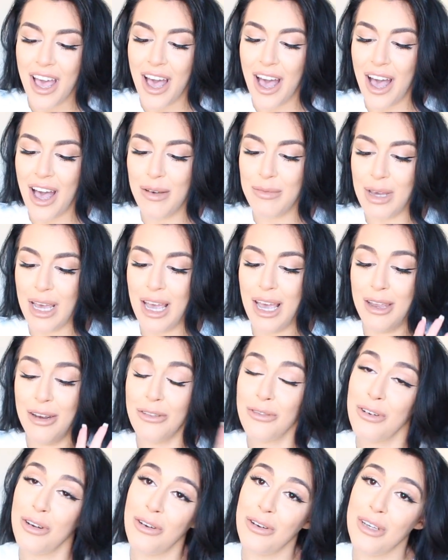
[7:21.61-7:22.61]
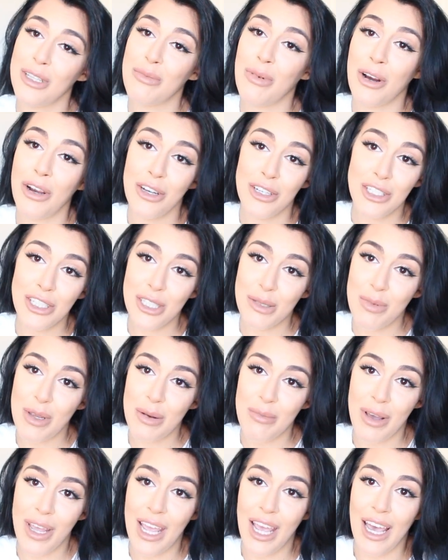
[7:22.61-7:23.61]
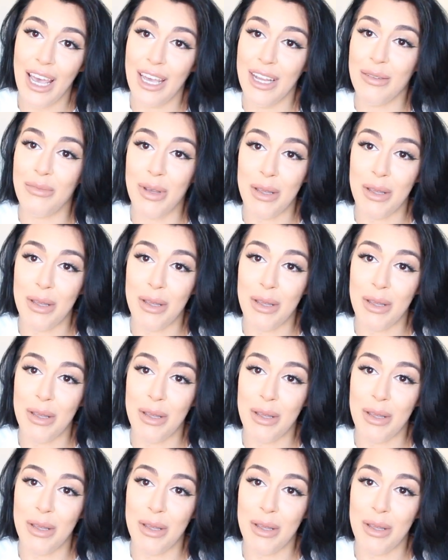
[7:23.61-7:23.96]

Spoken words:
I don't know, it could just be in my head.